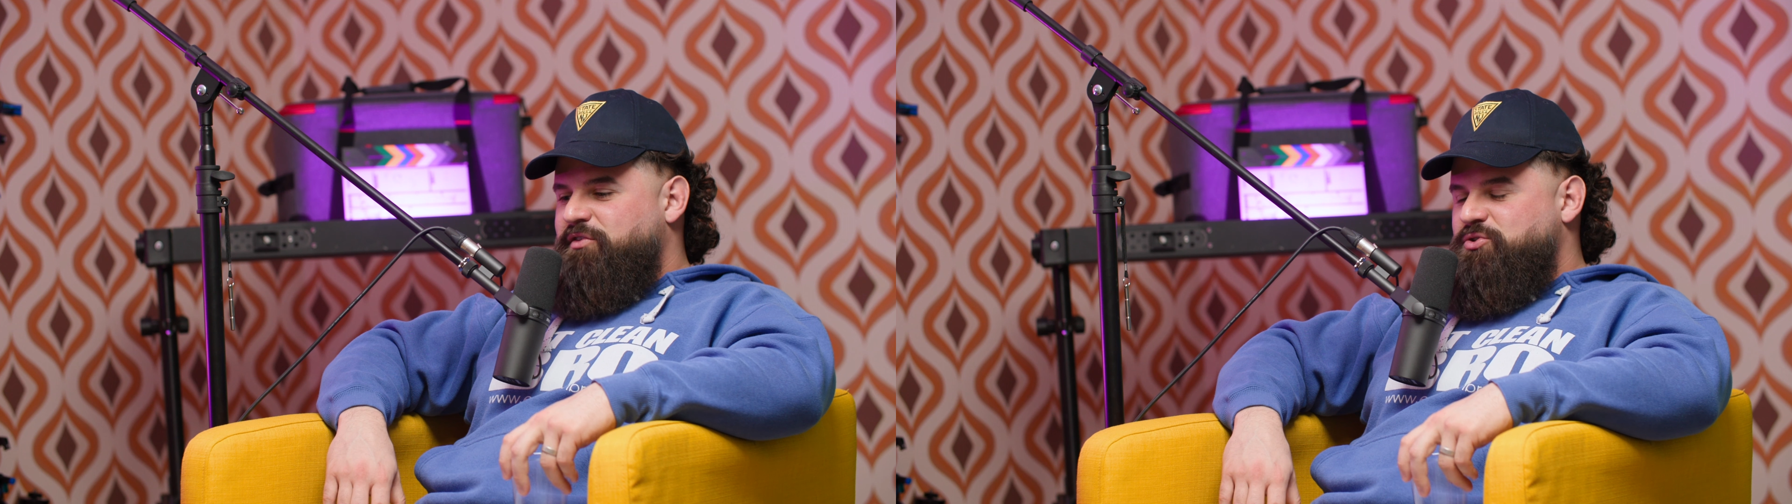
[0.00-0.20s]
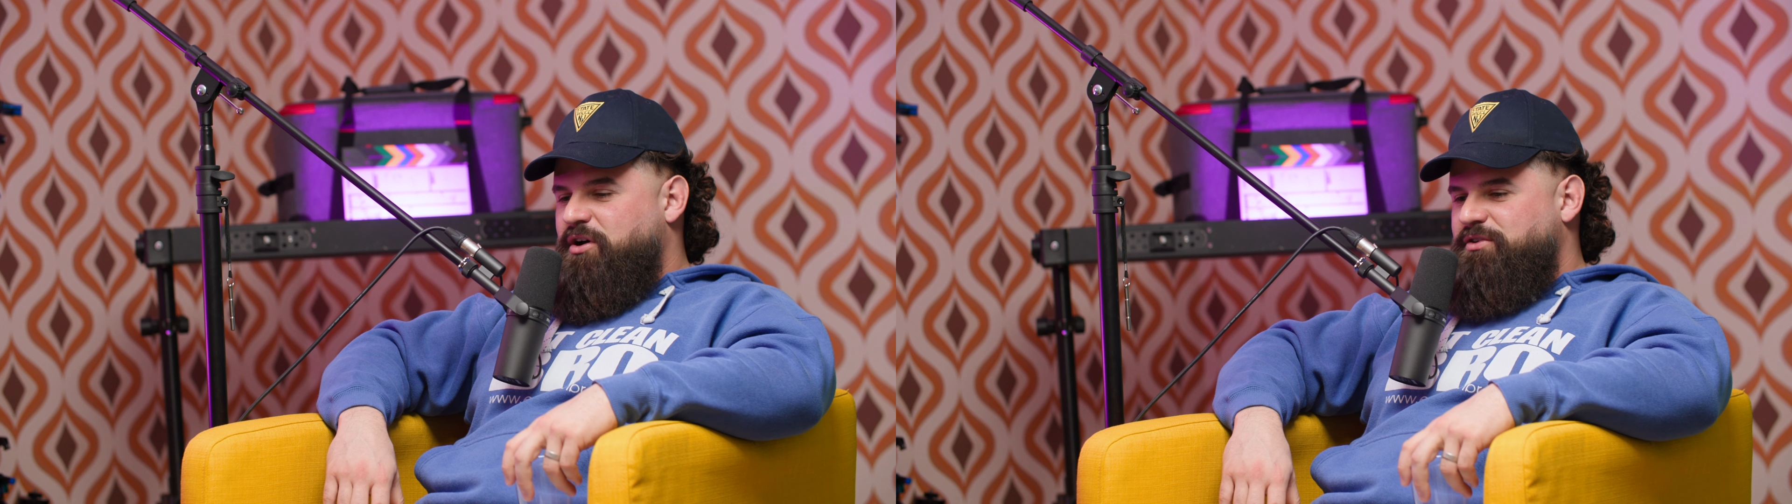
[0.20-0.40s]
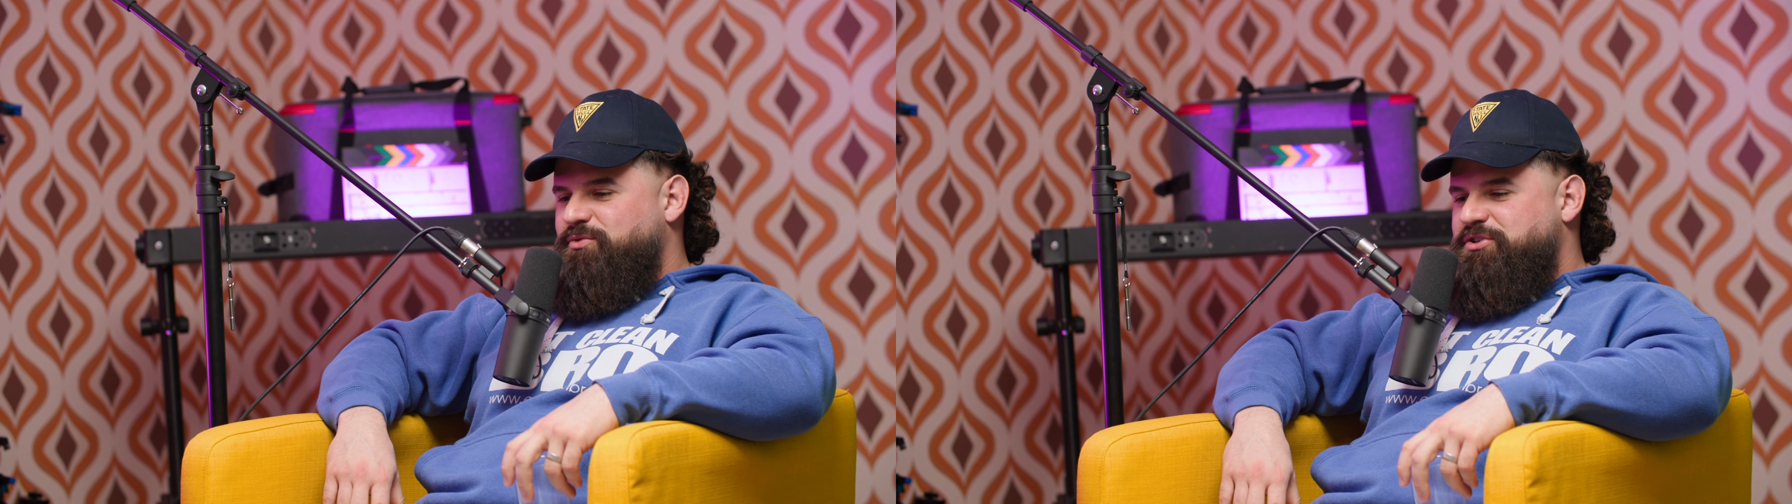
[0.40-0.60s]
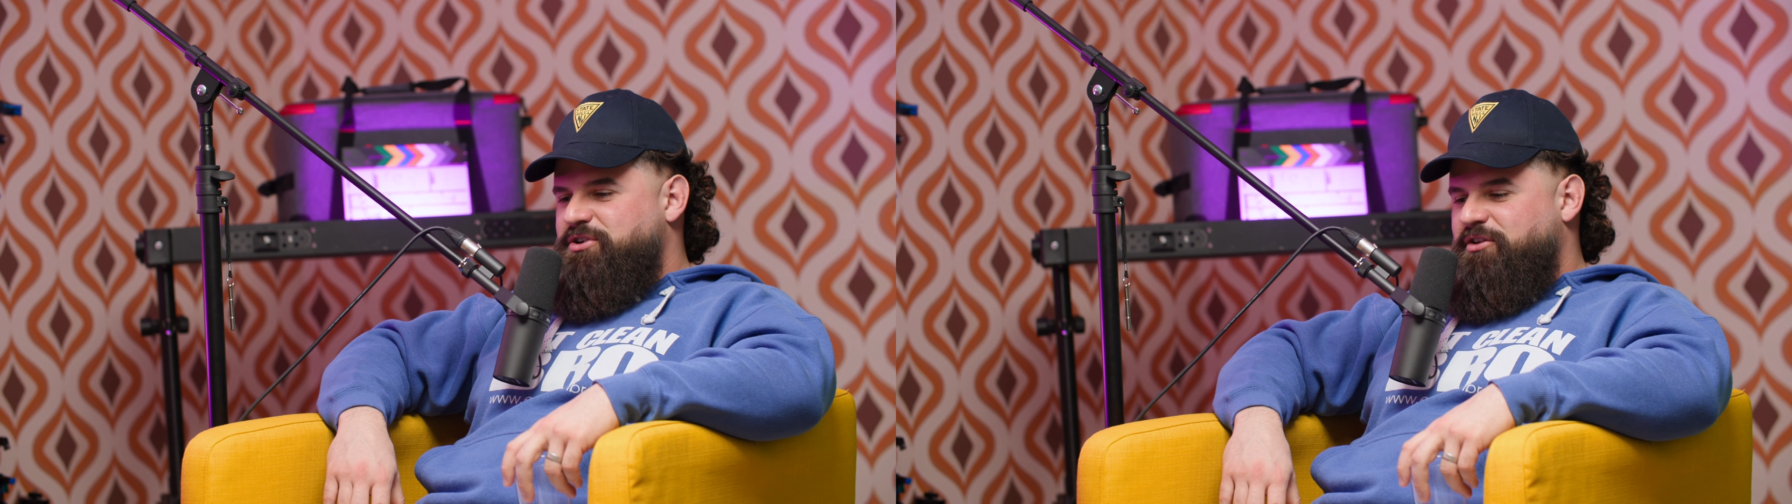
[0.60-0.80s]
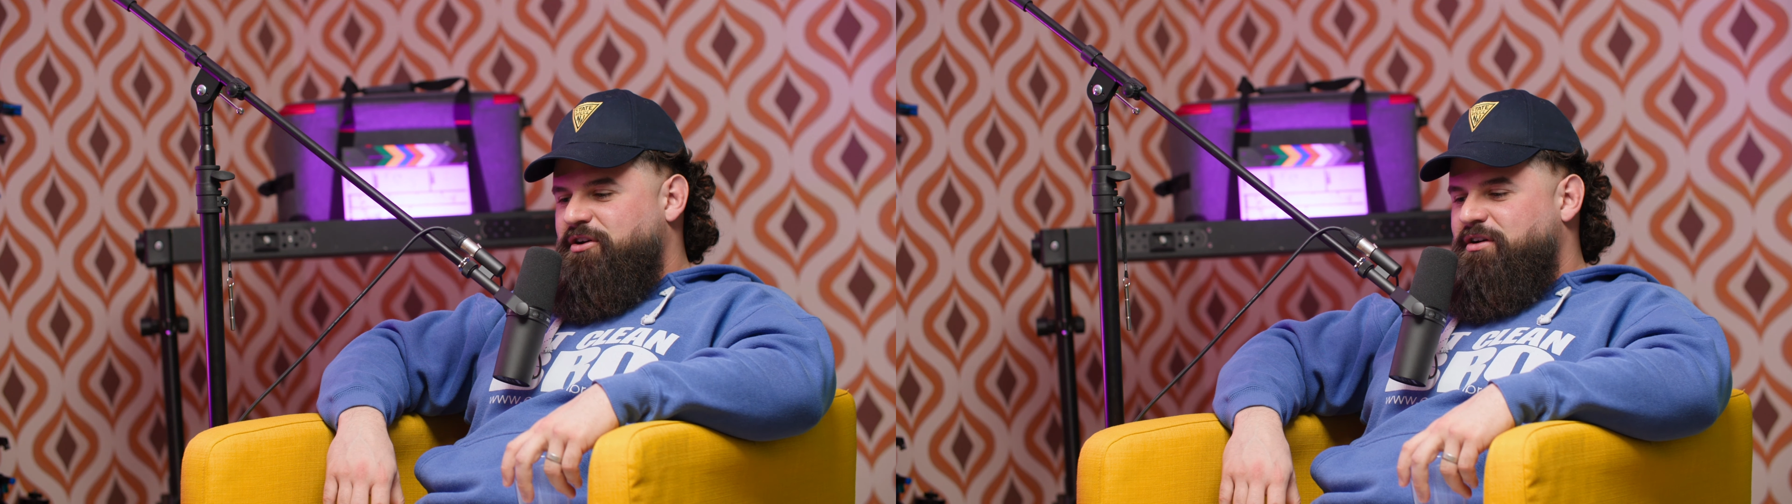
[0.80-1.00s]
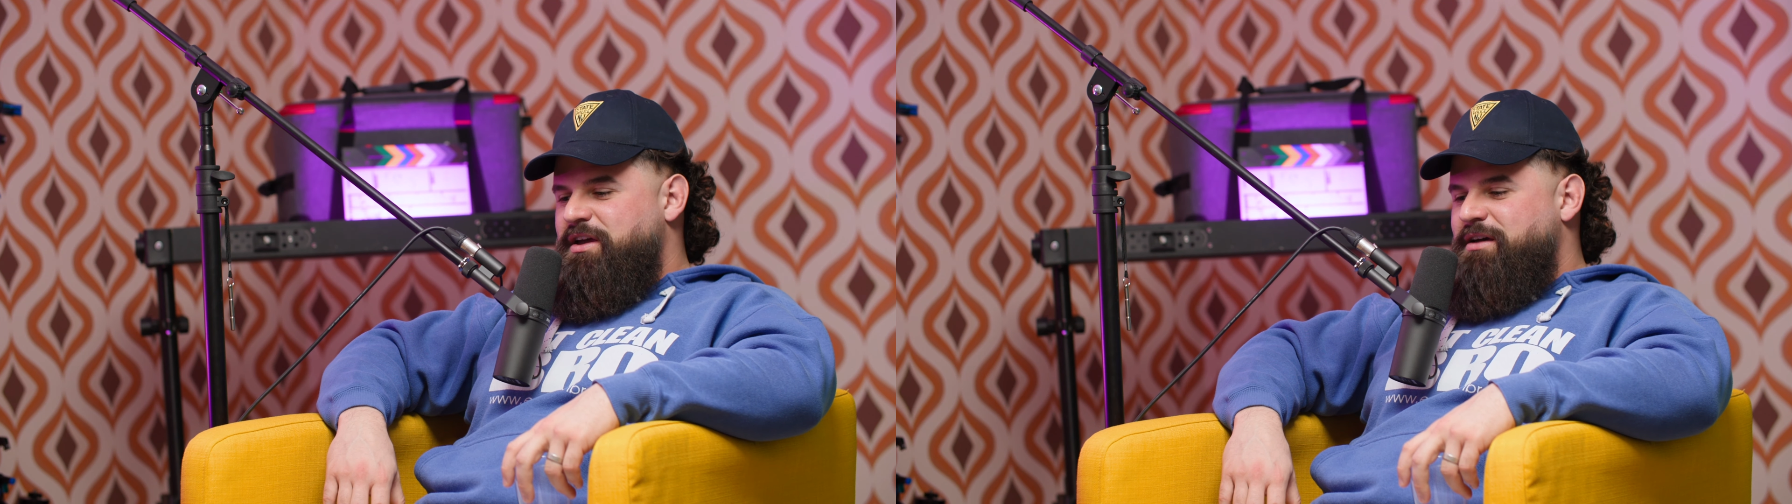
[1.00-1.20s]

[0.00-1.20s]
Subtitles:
even talk to each other,